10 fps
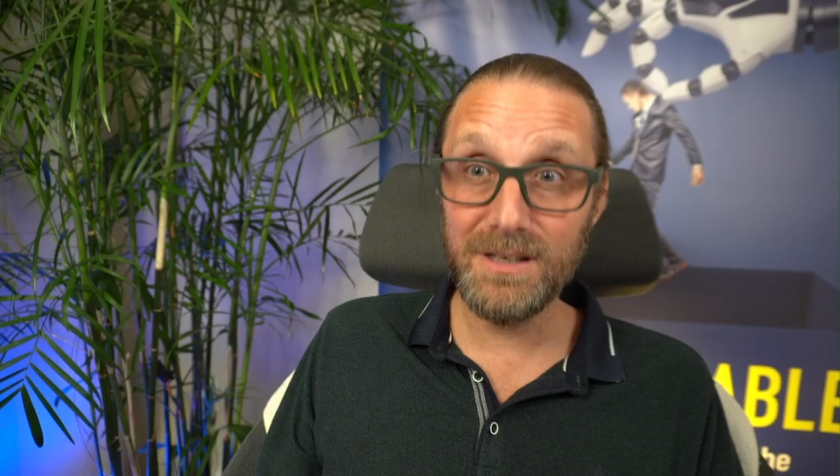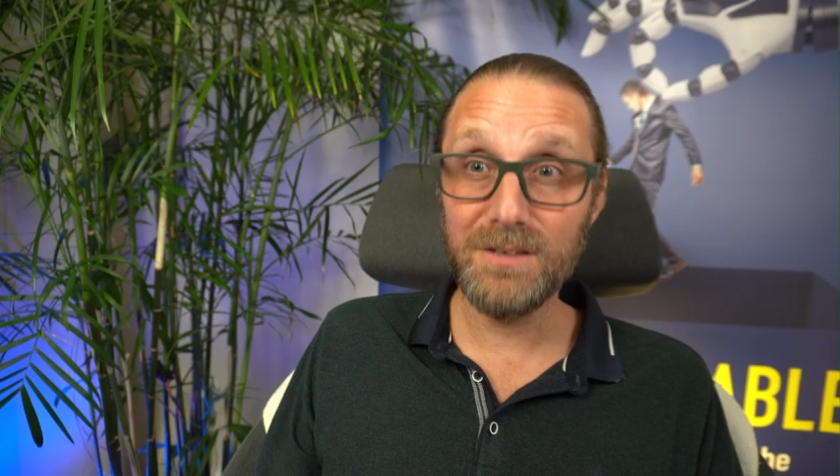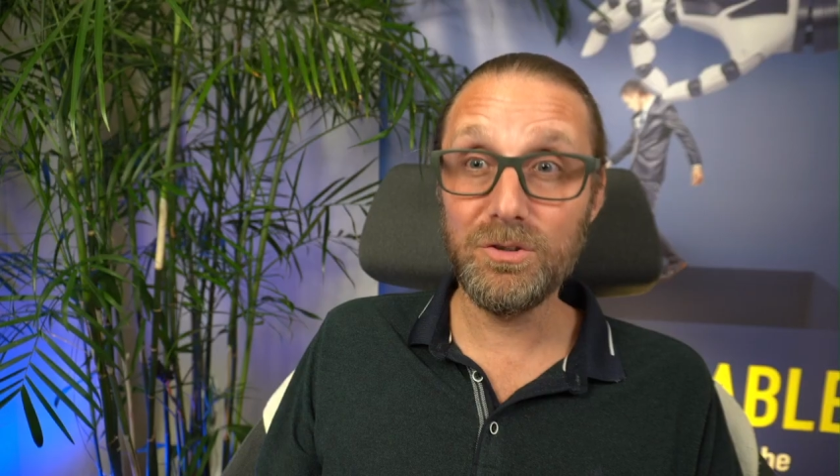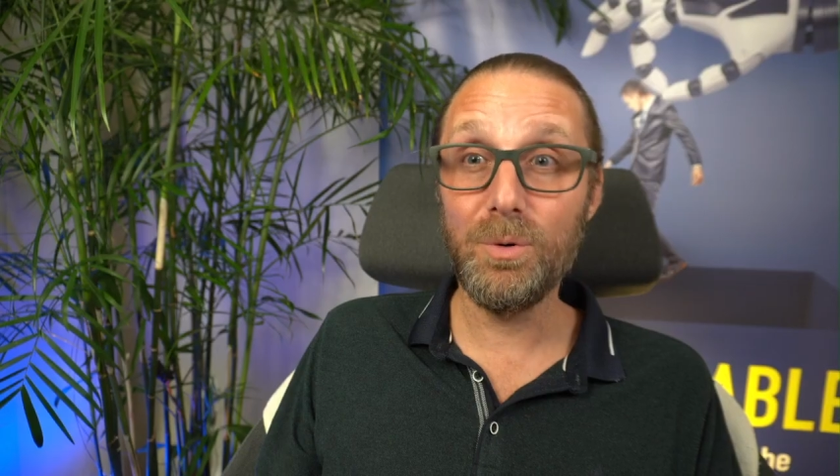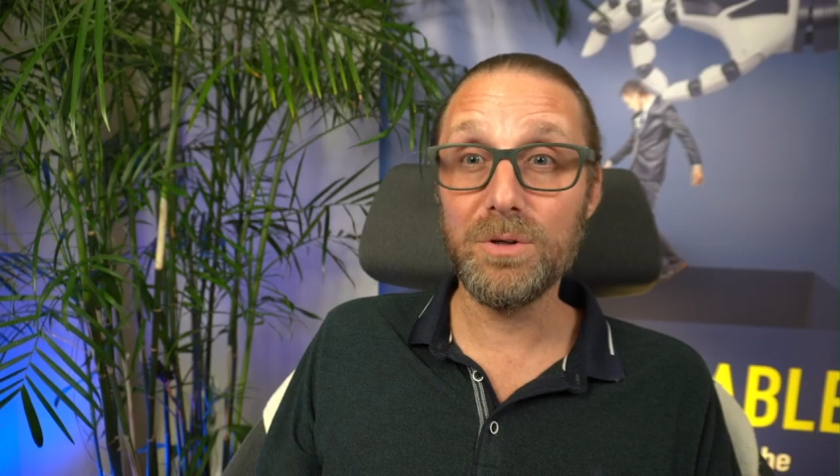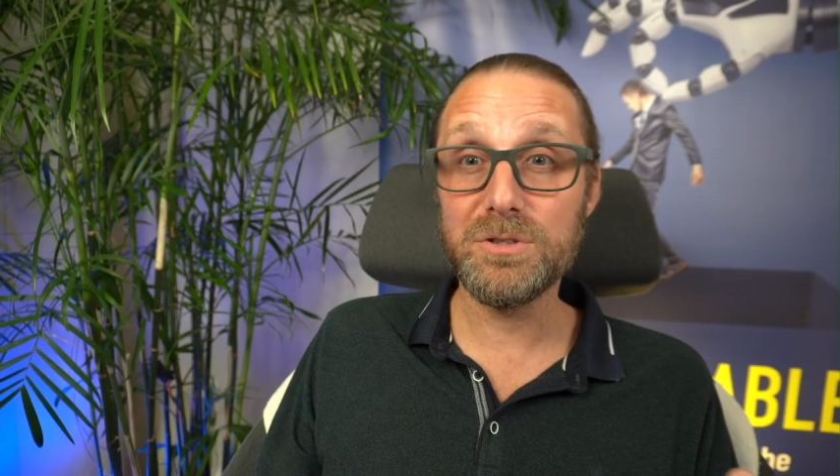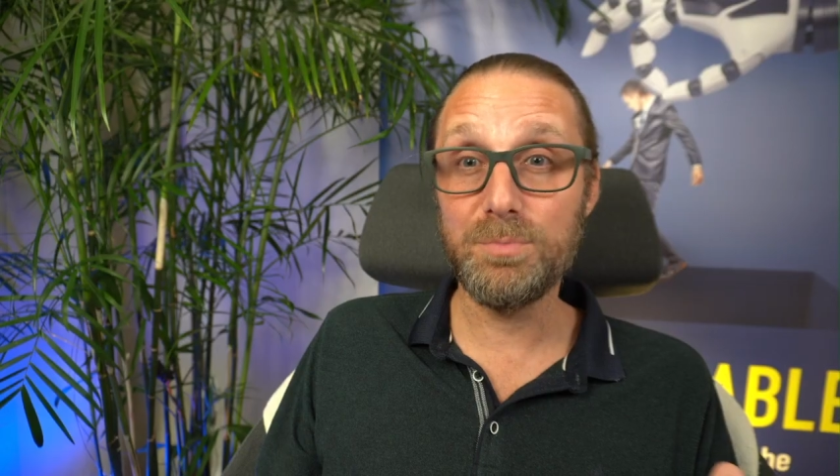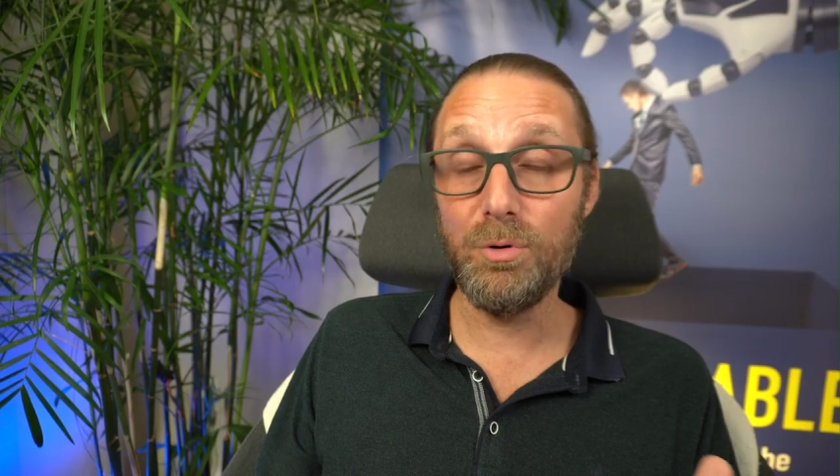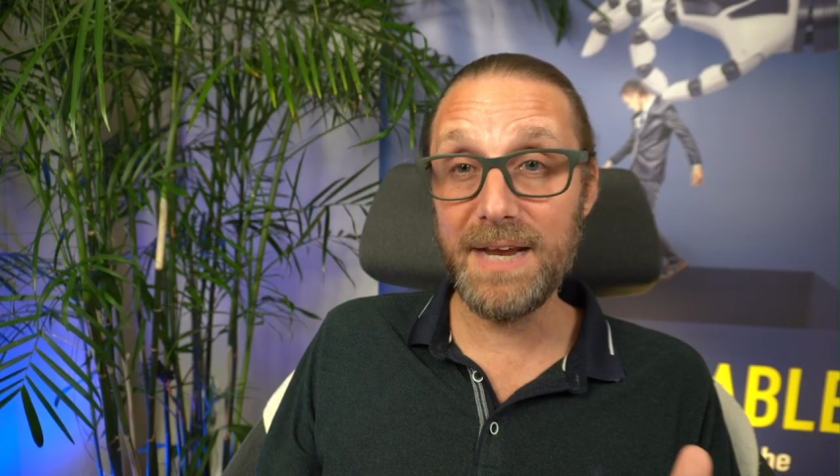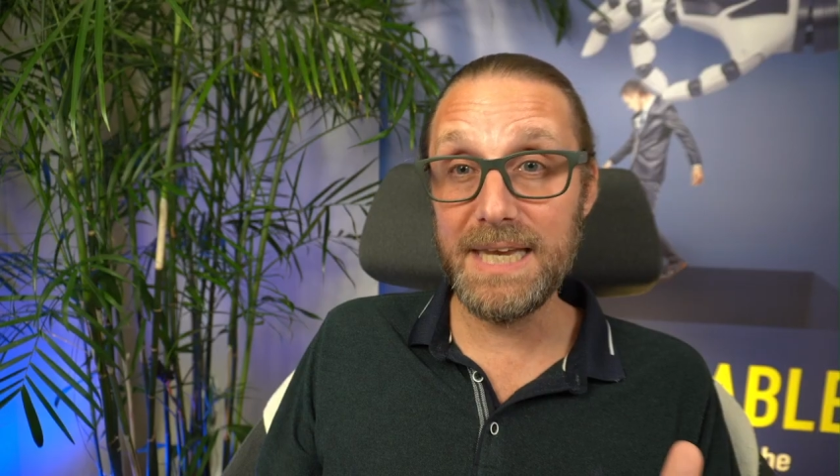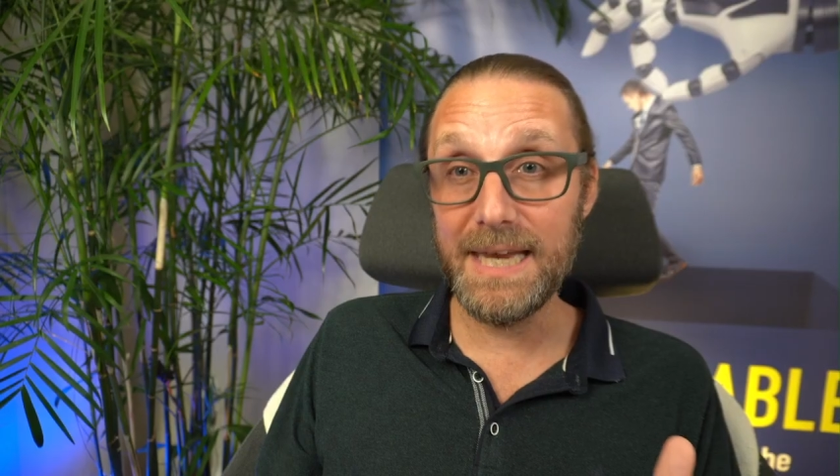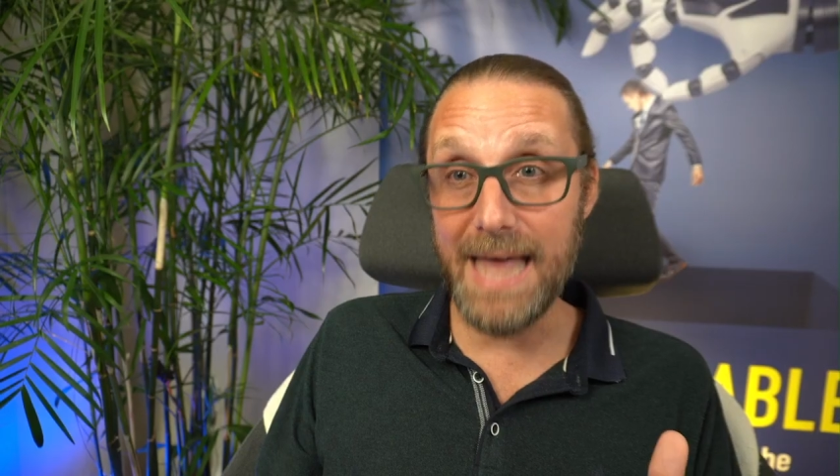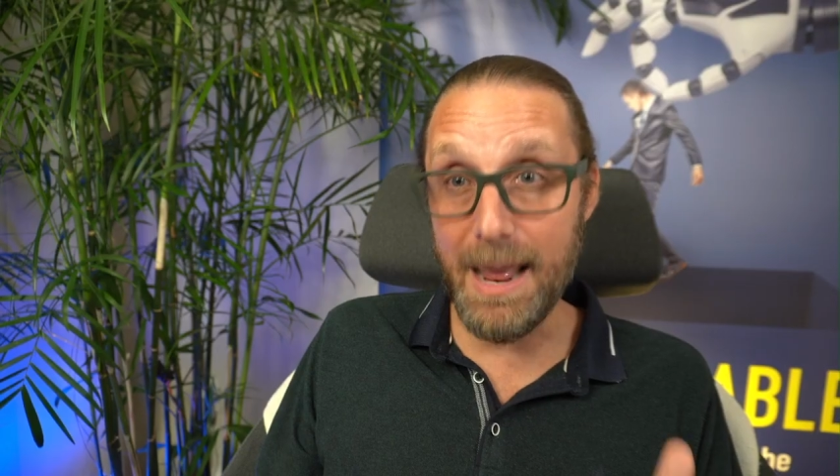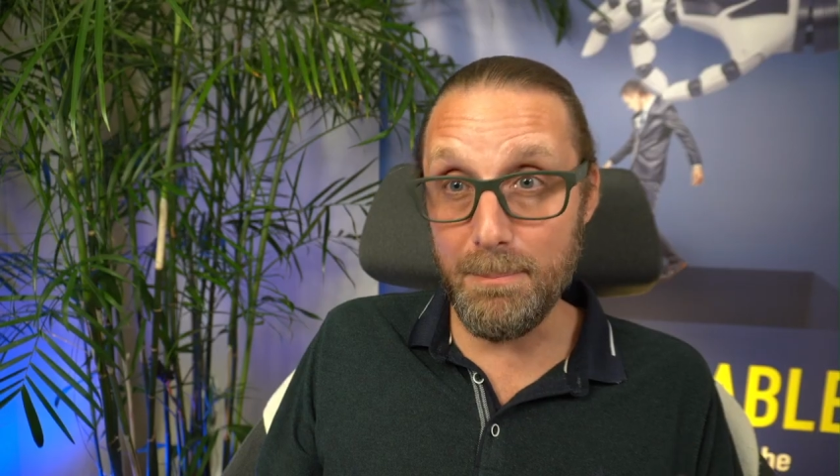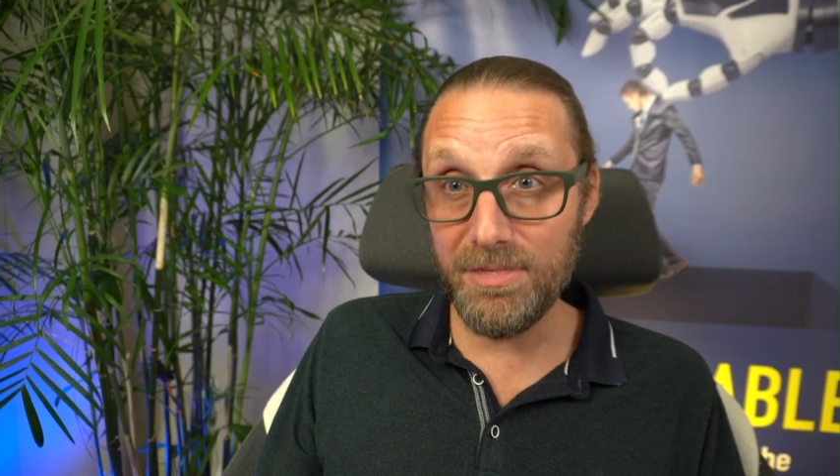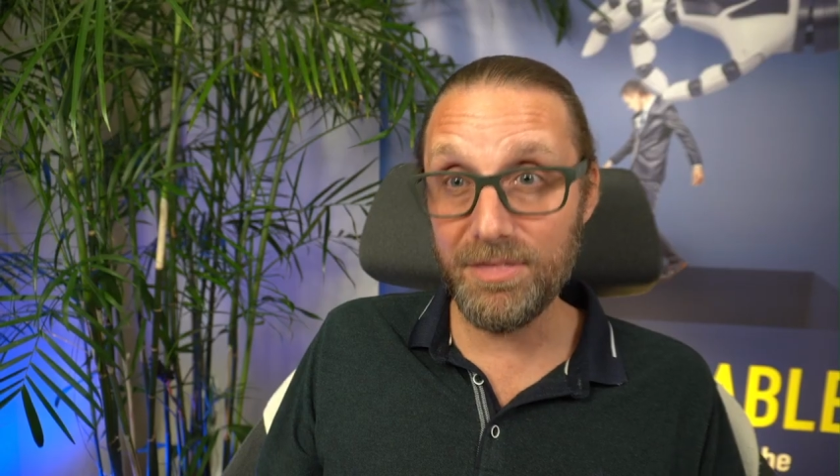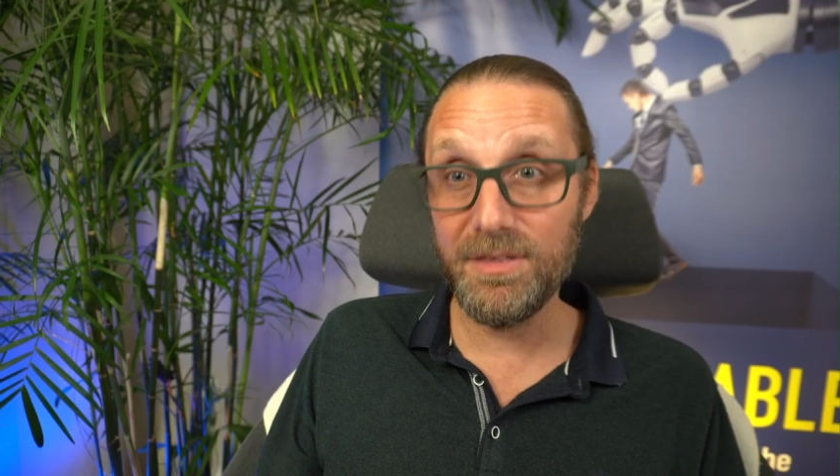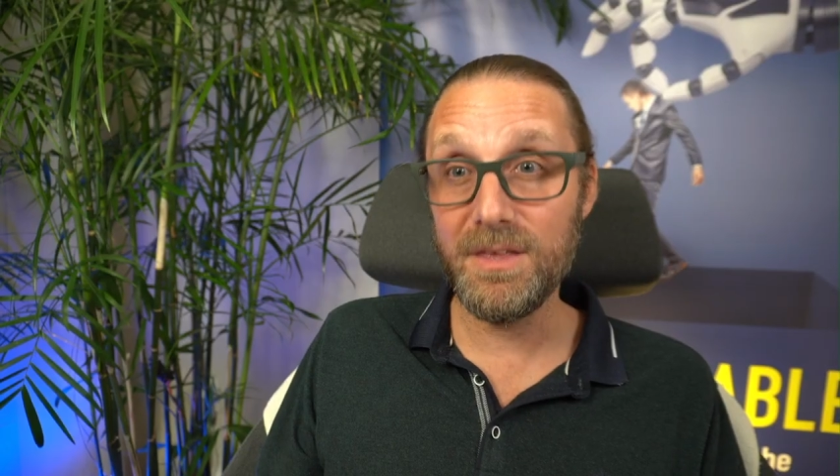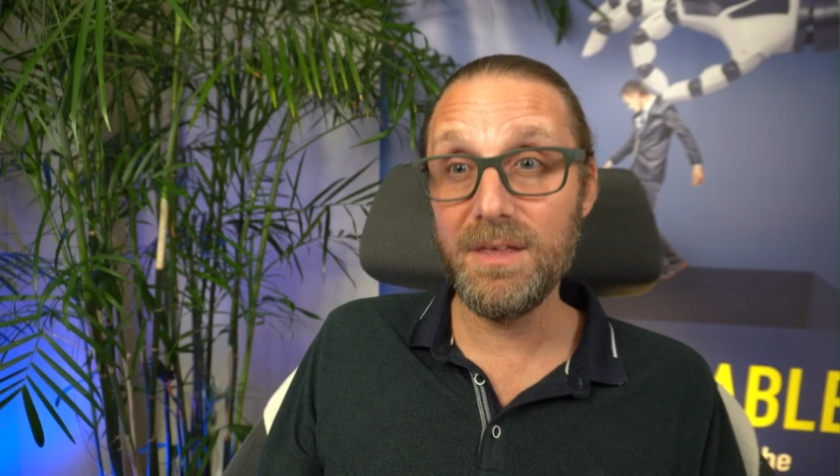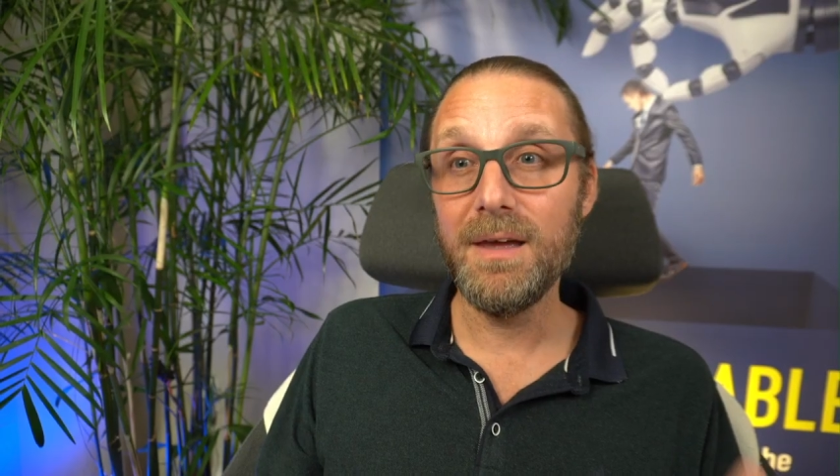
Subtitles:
towards providing empathy,